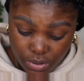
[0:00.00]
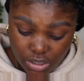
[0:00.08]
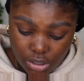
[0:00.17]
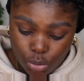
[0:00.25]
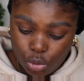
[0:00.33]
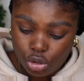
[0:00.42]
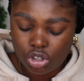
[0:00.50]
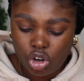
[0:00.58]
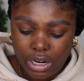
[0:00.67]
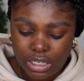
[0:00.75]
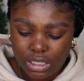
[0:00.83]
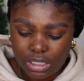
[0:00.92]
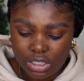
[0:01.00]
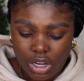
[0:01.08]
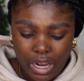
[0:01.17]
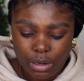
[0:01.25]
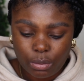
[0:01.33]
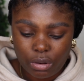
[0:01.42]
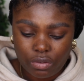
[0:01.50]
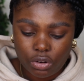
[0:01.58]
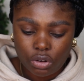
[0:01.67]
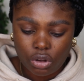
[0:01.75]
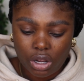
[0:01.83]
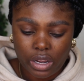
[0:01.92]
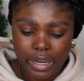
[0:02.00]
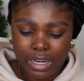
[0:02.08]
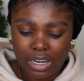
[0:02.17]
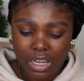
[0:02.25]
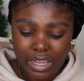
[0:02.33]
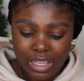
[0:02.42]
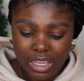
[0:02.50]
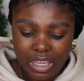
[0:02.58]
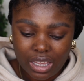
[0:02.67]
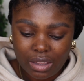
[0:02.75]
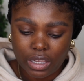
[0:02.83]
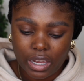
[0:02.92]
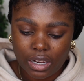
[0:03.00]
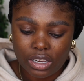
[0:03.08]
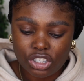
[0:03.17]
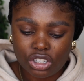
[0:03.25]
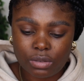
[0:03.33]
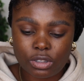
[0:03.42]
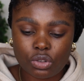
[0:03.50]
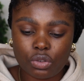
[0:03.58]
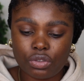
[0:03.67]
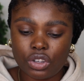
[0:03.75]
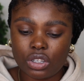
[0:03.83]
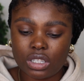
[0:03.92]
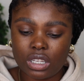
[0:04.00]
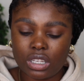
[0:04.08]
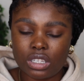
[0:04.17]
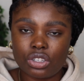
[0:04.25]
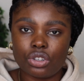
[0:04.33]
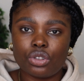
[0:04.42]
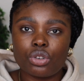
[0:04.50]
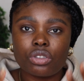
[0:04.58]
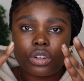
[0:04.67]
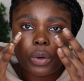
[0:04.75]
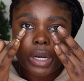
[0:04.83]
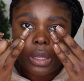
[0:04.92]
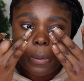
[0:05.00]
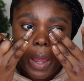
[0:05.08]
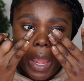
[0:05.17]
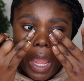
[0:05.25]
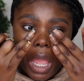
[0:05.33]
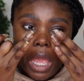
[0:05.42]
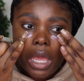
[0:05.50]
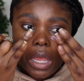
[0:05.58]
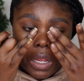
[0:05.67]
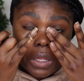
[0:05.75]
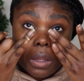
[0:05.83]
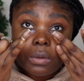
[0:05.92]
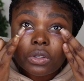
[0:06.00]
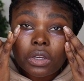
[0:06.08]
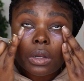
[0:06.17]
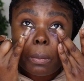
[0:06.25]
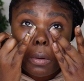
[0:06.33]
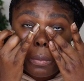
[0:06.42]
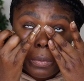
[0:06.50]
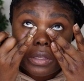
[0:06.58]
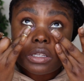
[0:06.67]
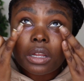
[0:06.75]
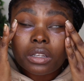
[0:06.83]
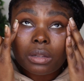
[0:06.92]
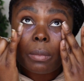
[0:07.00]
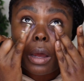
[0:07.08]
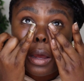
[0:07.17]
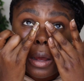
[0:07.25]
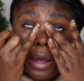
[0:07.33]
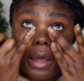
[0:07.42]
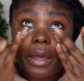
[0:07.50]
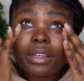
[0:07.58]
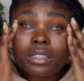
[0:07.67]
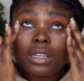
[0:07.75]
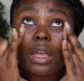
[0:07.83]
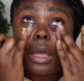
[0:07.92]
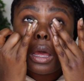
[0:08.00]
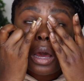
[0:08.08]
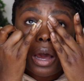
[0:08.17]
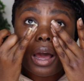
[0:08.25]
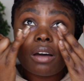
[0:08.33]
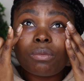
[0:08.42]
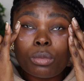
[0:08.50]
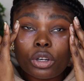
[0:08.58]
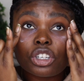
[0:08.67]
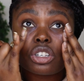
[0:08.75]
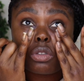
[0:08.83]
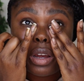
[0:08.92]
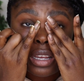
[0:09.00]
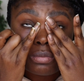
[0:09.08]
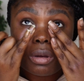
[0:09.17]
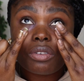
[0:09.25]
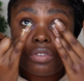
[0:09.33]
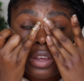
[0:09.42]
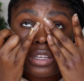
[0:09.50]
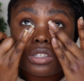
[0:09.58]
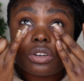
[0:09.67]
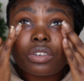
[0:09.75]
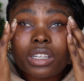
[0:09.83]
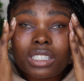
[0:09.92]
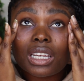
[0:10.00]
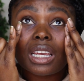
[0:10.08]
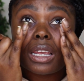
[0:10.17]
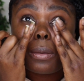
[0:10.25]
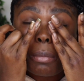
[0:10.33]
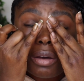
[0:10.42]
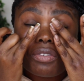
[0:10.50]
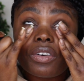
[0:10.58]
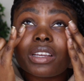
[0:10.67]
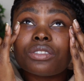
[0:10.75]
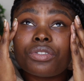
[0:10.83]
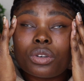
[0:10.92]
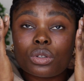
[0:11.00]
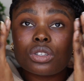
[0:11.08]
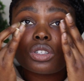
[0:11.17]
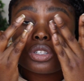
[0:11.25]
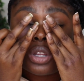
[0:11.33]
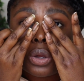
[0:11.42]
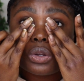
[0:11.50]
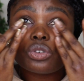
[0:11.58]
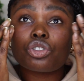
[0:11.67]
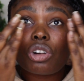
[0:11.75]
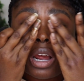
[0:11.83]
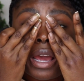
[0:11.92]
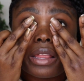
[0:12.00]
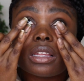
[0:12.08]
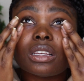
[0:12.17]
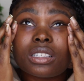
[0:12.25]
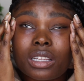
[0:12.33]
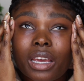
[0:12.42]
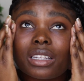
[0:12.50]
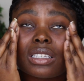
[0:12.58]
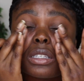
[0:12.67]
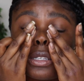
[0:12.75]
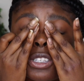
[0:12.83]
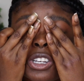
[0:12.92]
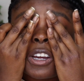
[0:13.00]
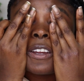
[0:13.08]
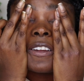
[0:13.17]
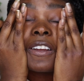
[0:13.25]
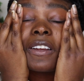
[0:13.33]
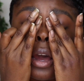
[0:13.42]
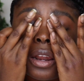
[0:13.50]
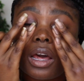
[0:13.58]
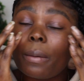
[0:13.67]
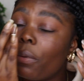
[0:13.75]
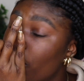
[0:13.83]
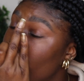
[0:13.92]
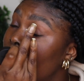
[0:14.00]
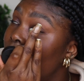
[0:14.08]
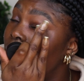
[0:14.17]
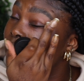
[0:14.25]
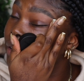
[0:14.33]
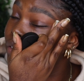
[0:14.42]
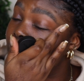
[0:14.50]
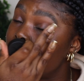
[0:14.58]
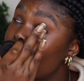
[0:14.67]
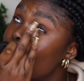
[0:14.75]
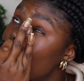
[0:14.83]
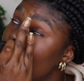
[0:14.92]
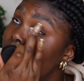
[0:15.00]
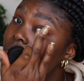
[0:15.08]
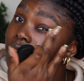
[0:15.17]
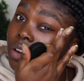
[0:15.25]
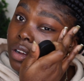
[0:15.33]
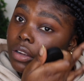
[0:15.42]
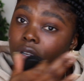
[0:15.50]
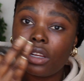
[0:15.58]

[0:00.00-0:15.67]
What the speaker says: still trying to decide whether or not I like it. Yeah, let's just sort of use it in this tutorial anyway. So I'm just gonna pop this under my eyes. I have moisturised my face already. My face feels so dry these days, it's a joke. I like putting my eye creams all over,